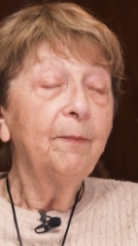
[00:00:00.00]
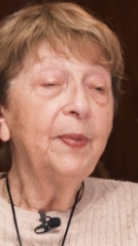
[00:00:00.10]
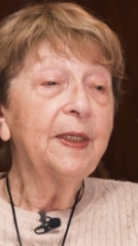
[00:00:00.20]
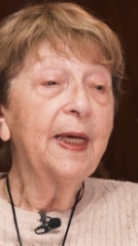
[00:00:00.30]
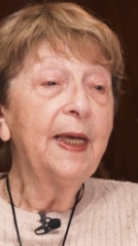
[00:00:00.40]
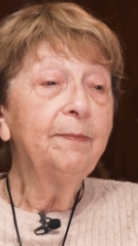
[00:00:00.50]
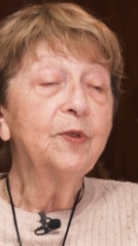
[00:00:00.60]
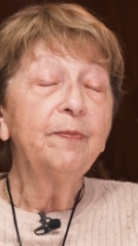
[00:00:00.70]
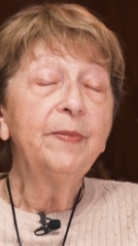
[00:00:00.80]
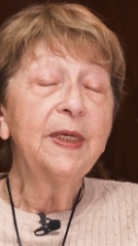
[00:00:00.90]
became
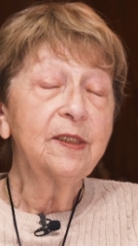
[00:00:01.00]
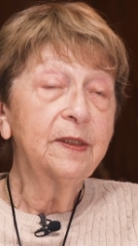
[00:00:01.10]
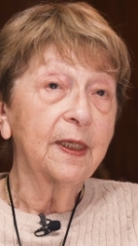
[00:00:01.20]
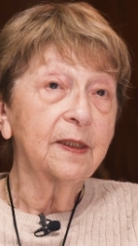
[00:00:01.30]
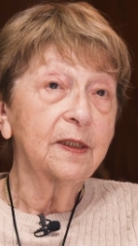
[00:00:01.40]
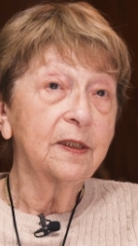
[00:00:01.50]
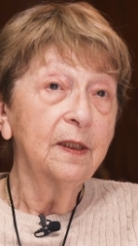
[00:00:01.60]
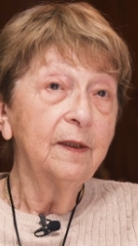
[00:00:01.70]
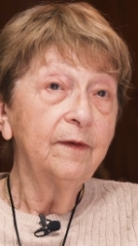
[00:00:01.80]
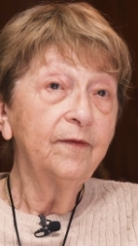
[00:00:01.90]
domestics
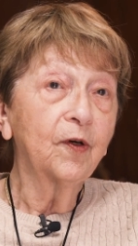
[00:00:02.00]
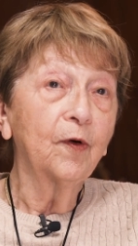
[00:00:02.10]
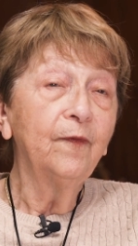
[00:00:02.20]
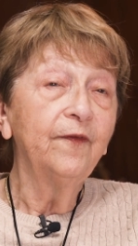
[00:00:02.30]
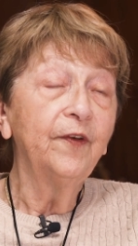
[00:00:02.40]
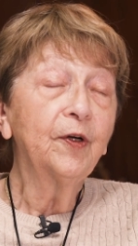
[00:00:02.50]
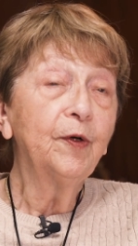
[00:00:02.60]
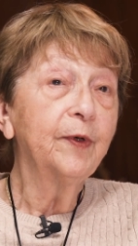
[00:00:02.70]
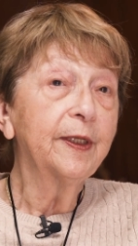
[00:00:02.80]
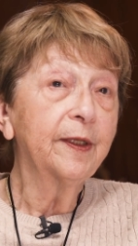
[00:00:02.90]
for a
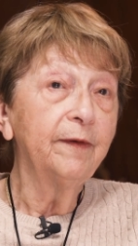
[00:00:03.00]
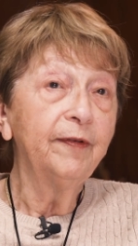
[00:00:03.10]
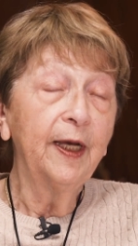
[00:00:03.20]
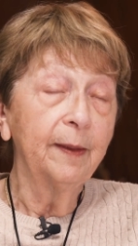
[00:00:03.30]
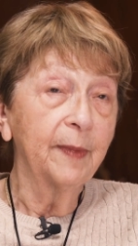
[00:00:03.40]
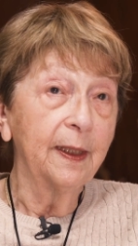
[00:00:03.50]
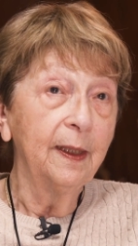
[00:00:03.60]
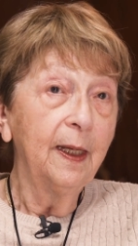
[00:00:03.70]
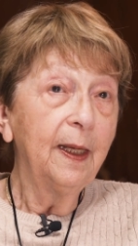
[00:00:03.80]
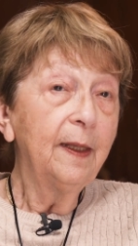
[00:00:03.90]
very wealthy family.